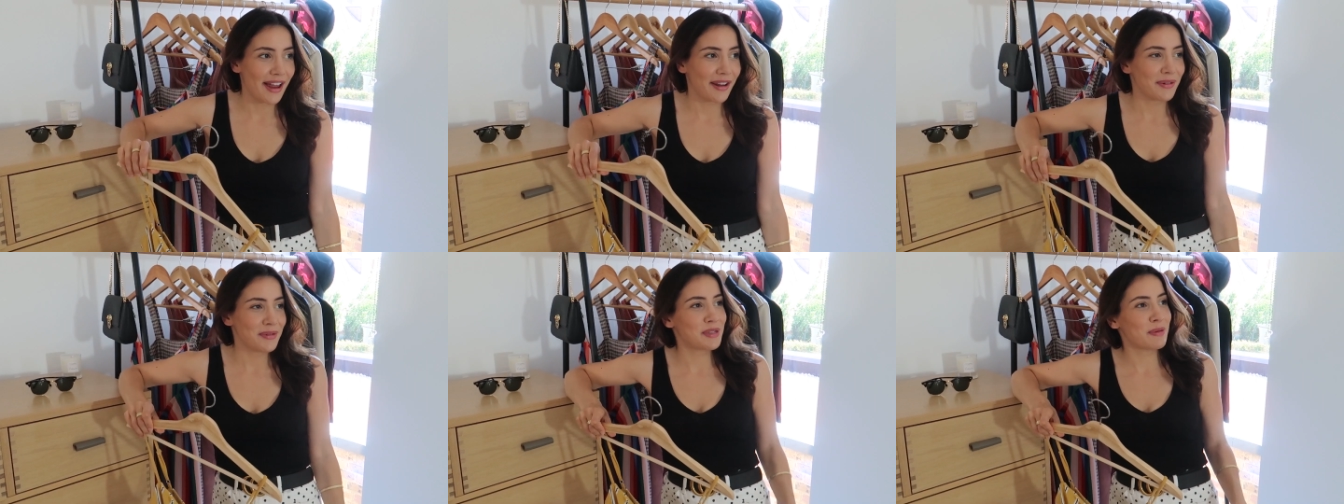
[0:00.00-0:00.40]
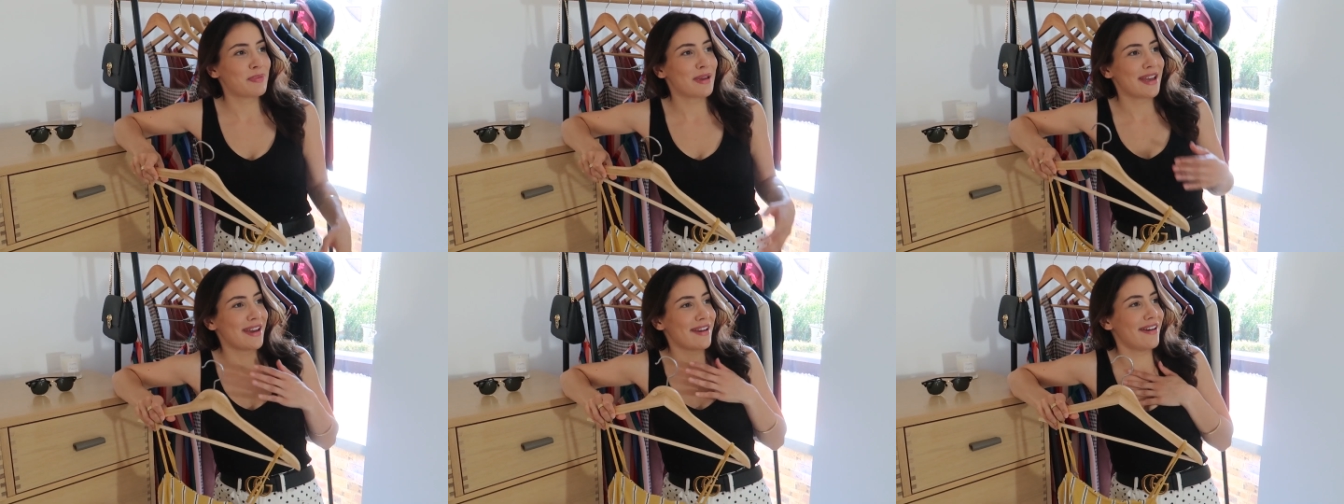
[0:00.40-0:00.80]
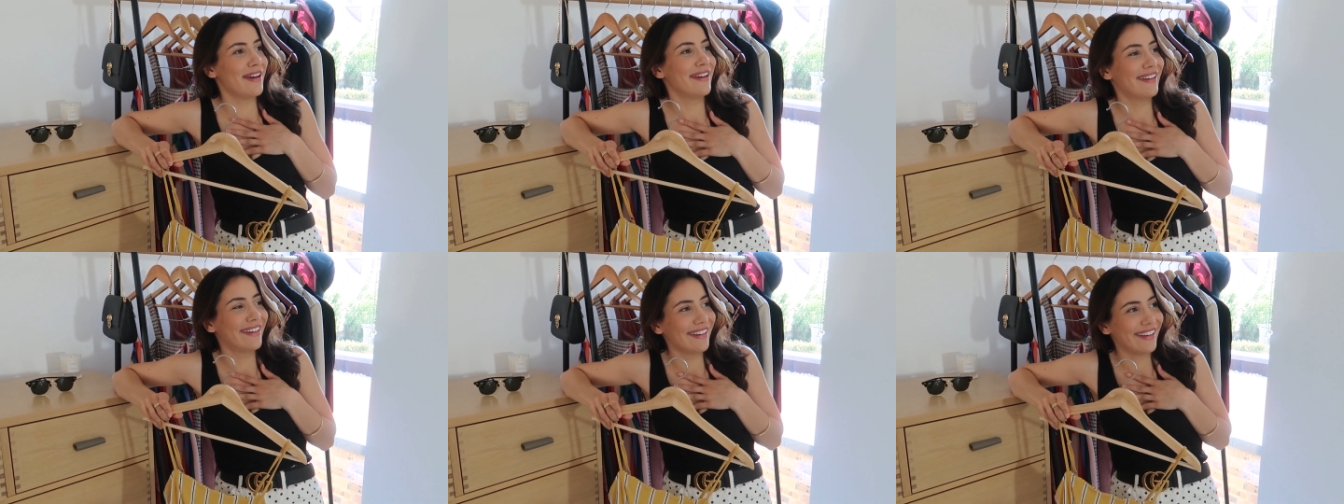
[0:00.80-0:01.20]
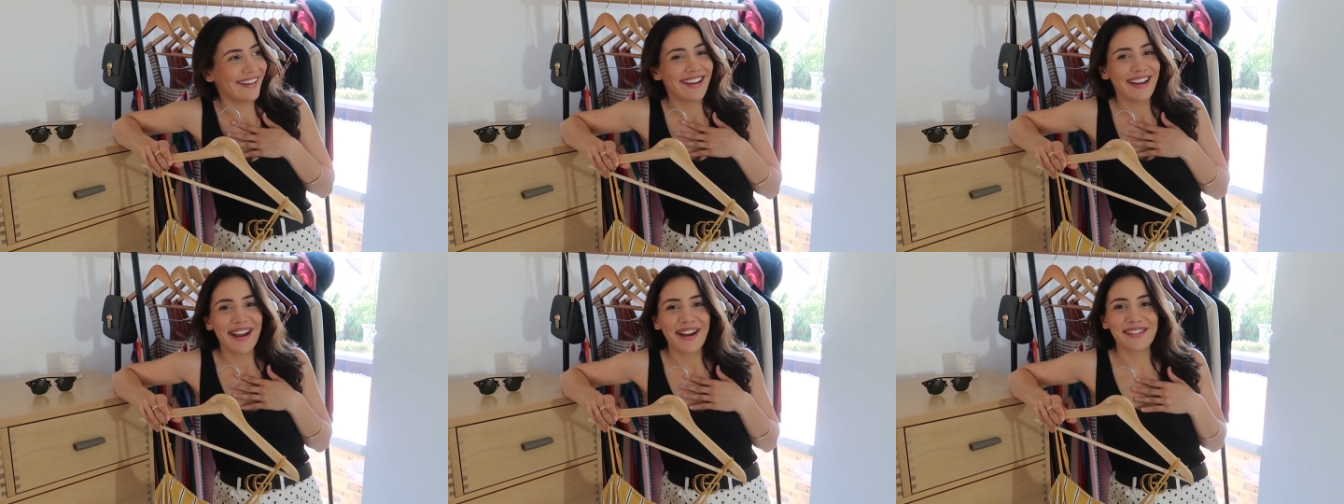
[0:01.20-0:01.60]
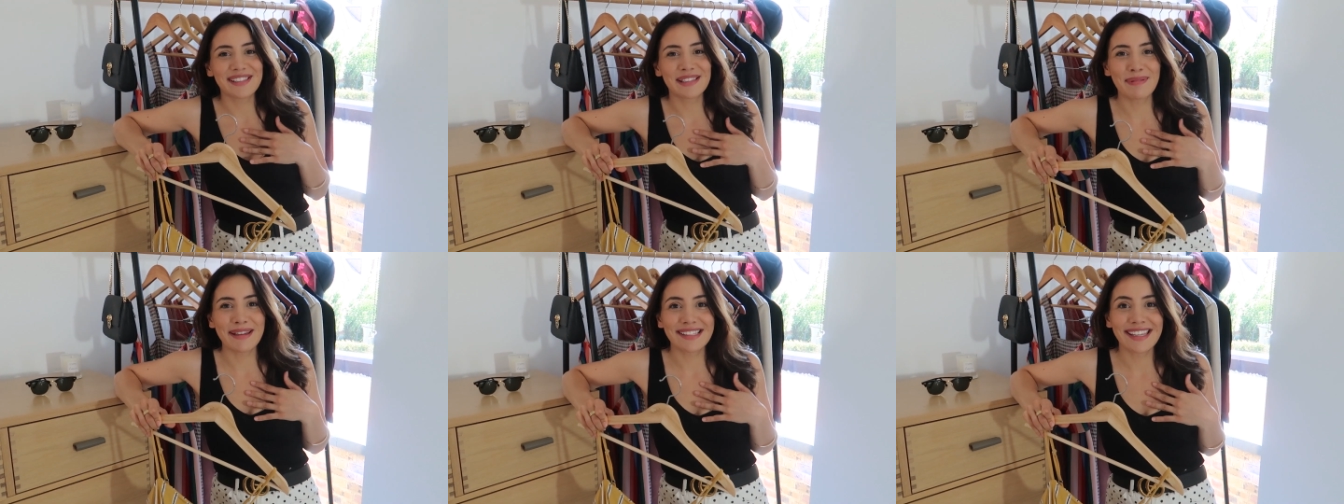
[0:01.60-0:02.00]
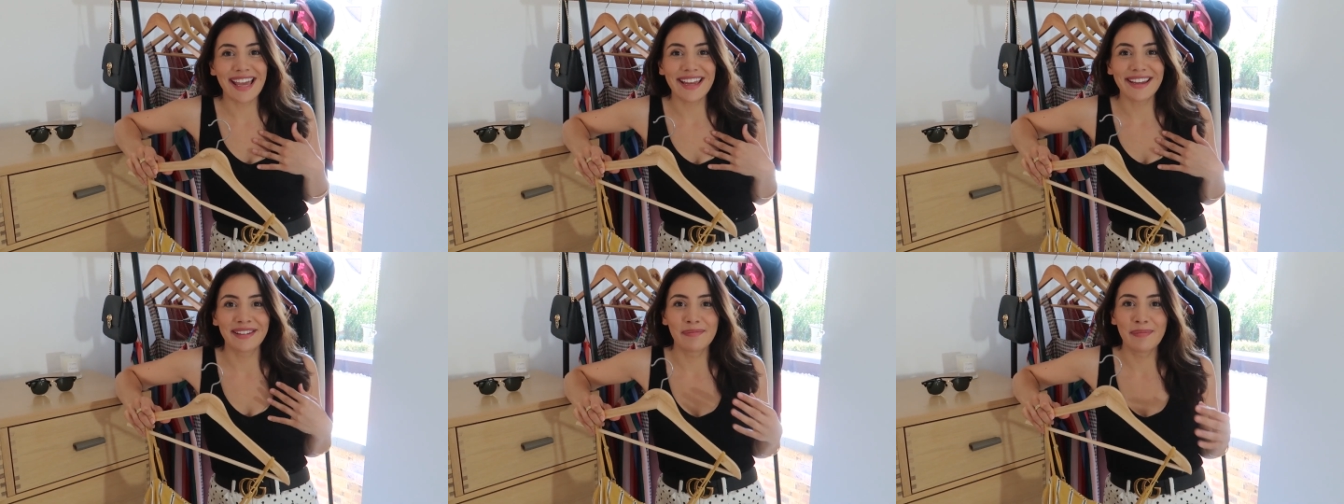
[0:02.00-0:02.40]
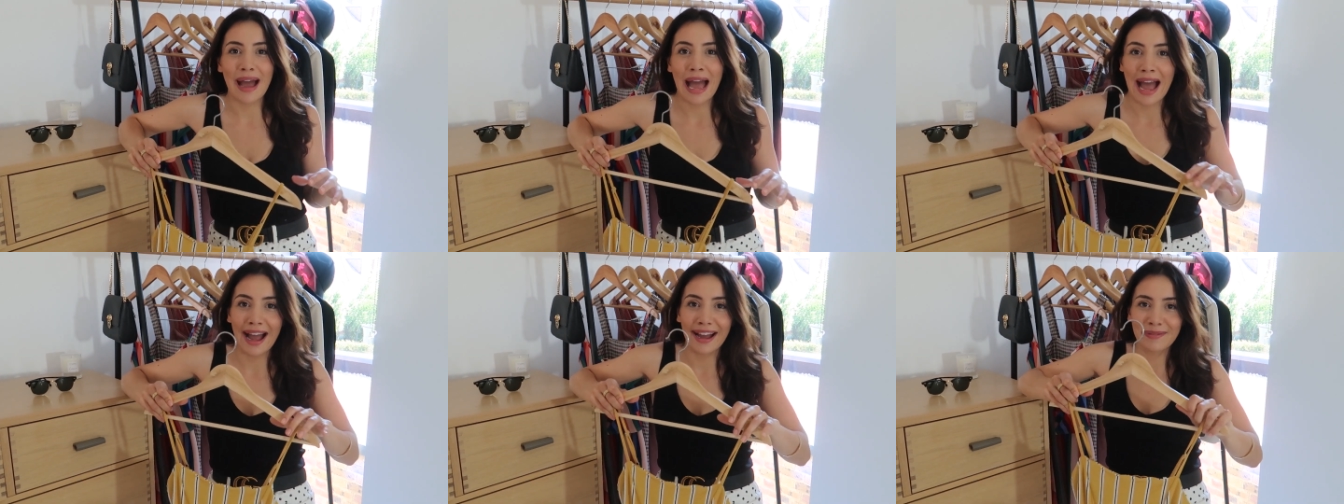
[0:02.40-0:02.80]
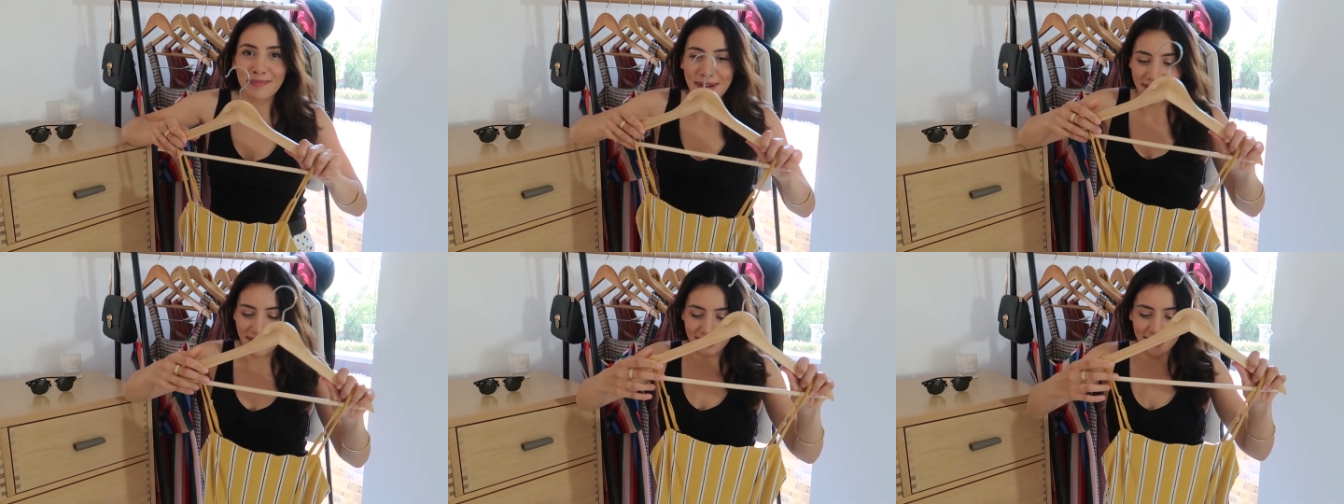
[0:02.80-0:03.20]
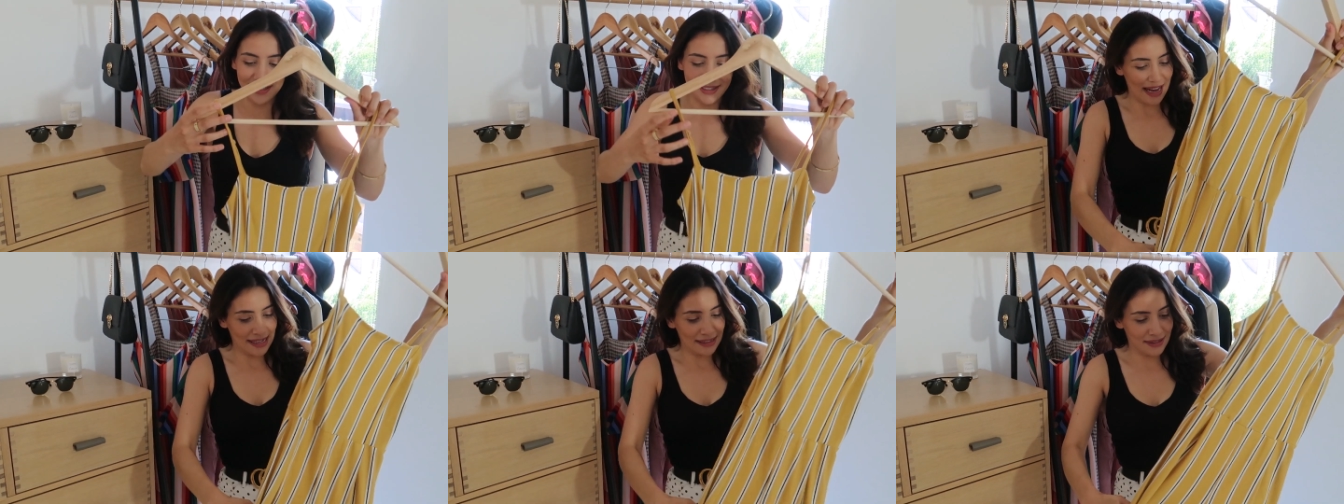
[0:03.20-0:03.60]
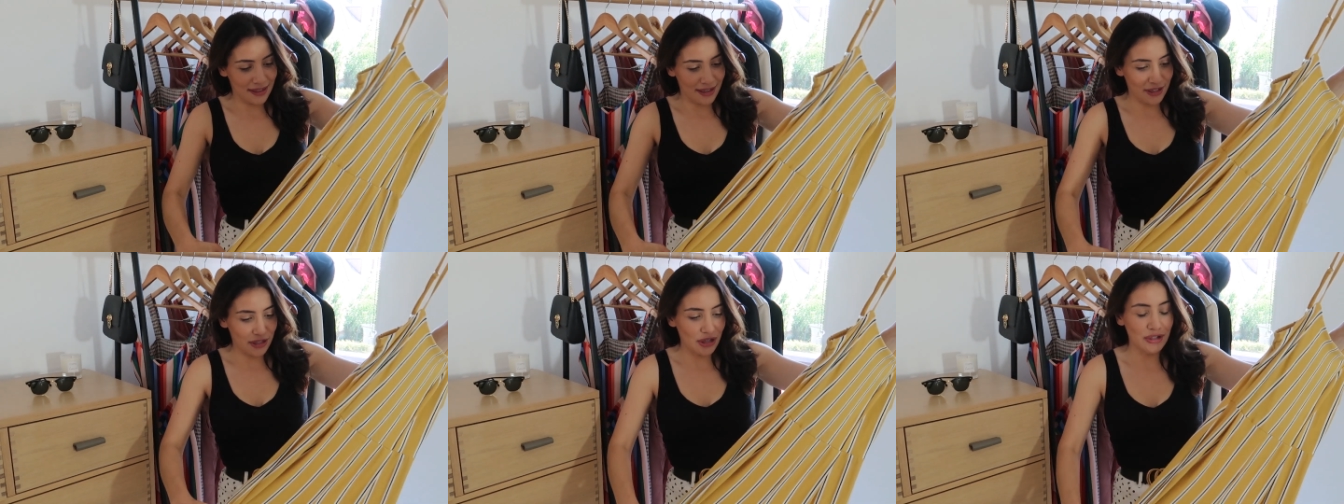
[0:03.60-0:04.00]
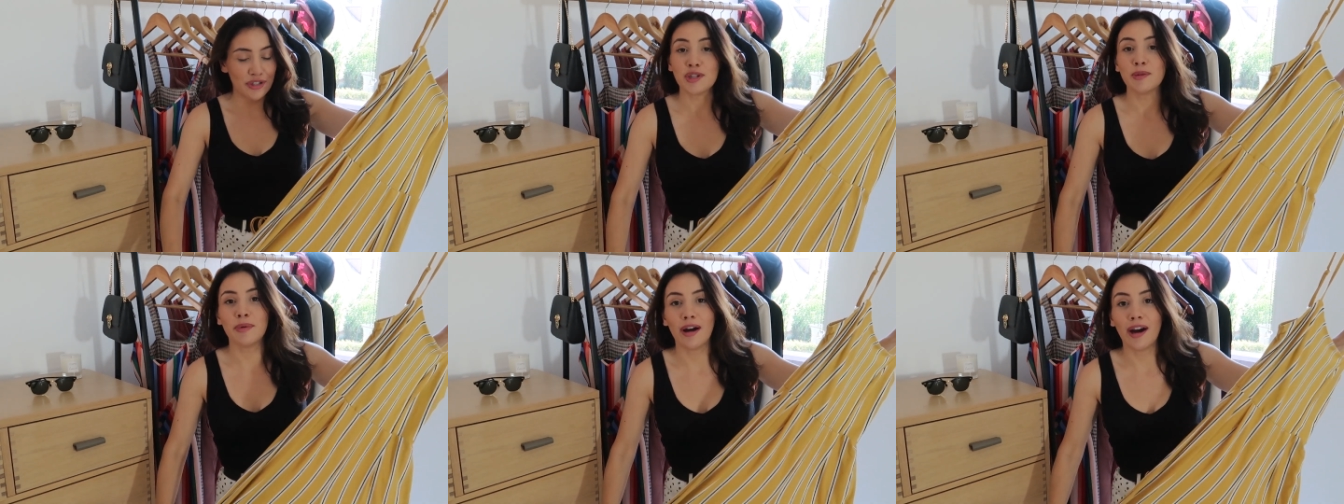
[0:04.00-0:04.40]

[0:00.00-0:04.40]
And I was a bit taken aback because as a YouTuber,